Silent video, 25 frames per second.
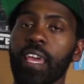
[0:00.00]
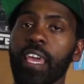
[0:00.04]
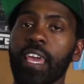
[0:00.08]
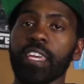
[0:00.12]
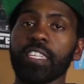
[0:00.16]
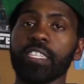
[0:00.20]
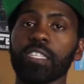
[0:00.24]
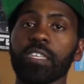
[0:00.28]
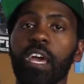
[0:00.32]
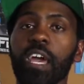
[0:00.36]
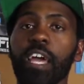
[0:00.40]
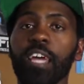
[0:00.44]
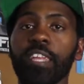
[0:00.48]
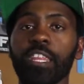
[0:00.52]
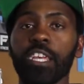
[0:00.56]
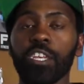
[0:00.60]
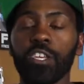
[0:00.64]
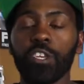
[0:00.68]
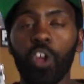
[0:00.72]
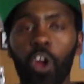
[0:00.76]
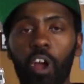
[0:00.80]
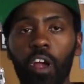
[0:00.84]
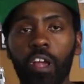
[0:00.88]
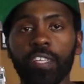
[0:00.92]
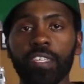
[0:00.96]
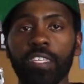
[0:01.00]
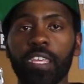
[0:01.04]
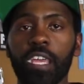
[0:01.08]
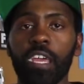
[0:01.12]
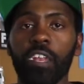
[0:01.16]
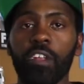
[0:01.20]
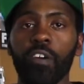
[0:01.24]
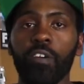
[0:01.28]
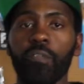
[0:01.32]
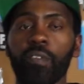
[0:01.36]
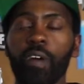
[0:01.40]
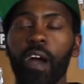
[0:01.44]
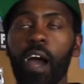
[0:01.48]
against the dark
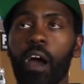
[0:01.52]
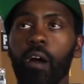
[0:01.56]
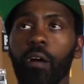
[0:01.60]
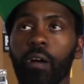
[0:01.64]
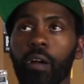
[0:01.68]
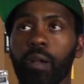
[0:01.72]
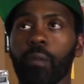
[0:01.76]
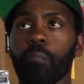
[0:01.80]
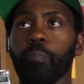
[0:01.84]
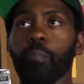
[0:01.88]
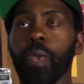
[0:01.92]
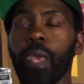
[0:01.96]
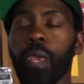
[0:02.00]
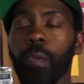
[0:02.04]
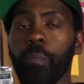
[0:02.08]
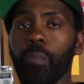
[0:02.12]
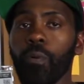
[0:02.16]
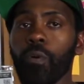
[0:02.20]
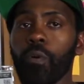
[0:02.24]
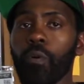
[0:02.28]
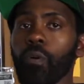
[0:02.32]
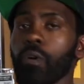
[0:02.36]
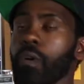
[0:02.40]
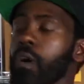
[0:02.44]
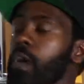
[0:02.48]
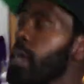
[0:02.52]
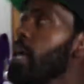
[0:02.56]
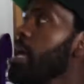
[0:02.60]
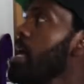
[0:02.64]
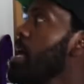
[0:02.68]
skin of our people.